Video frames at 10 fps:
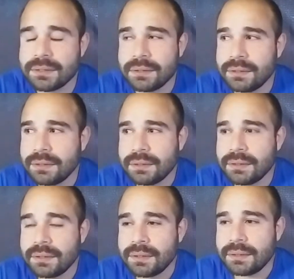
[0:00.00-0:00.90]

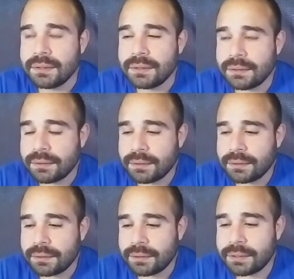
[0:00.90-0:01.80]

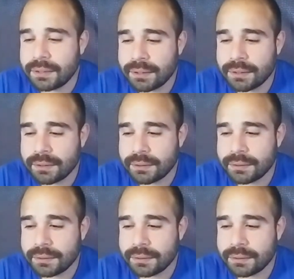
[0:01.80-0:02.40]
[no speech]